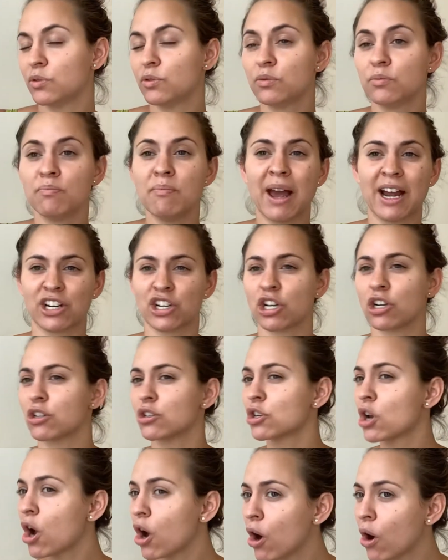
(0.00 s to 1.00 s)
matching
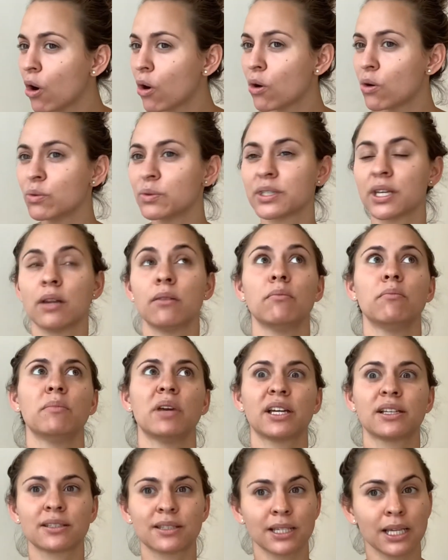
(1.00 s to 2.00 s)
tones and
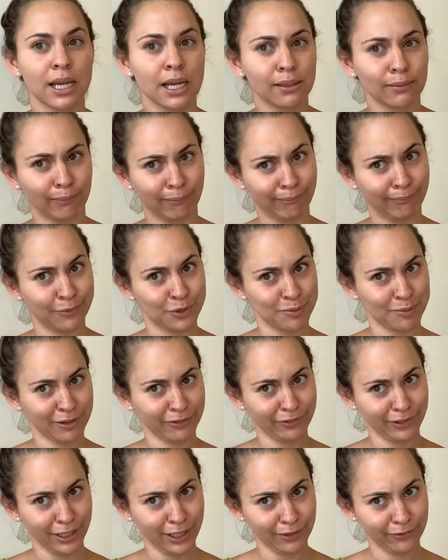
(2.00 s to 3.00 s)
mixing. One was my
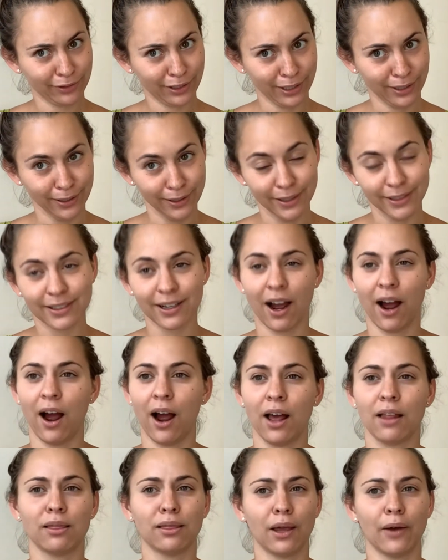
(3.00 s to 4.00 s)
favorite.
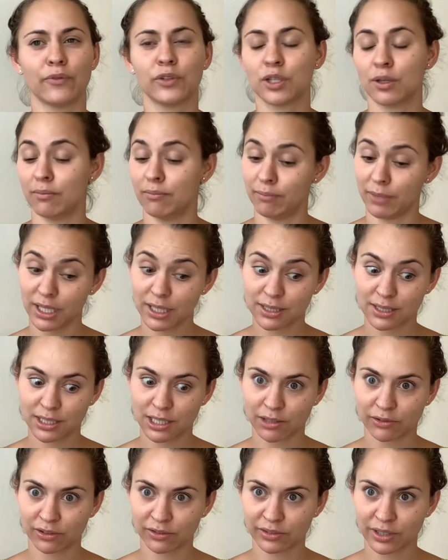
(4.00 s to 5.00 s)
I love to mix
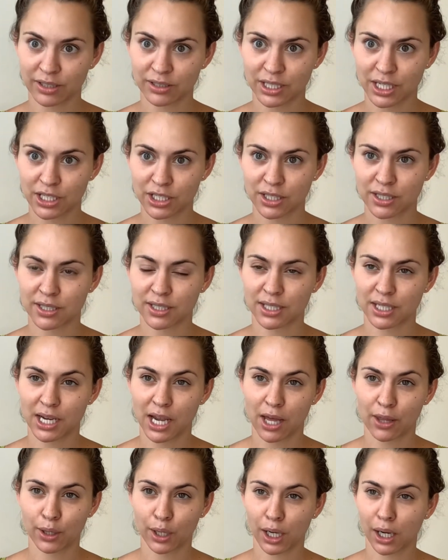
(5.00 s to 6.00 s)
different foundations
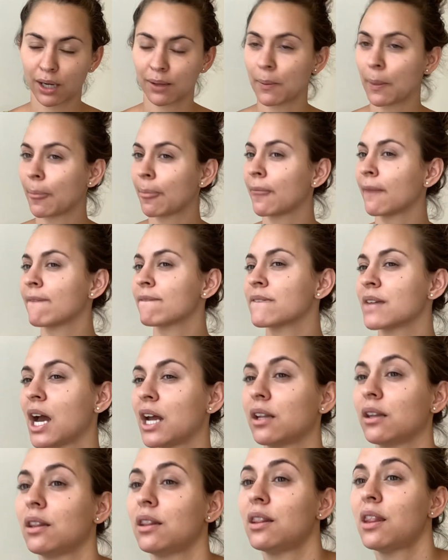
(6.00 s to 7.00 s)
together. I
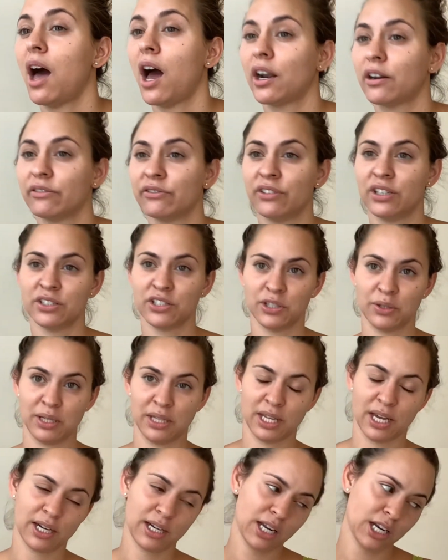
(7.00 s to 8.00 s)
had a lot of fun doing
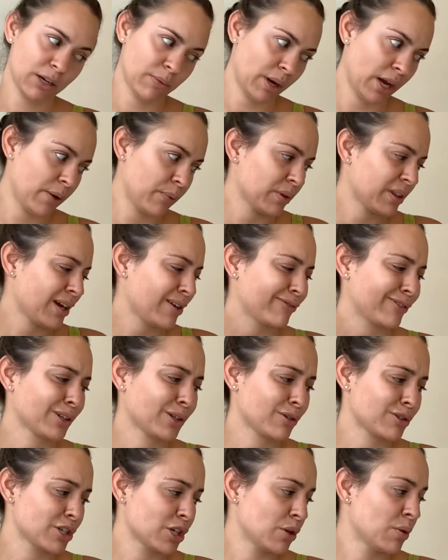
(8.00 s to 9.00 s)
that. Anyway, without further
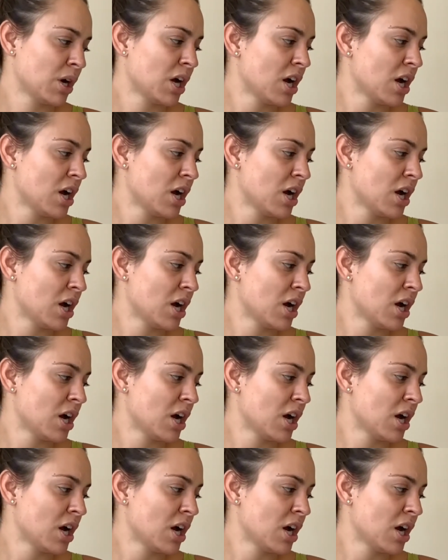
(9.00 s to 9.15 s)
ado,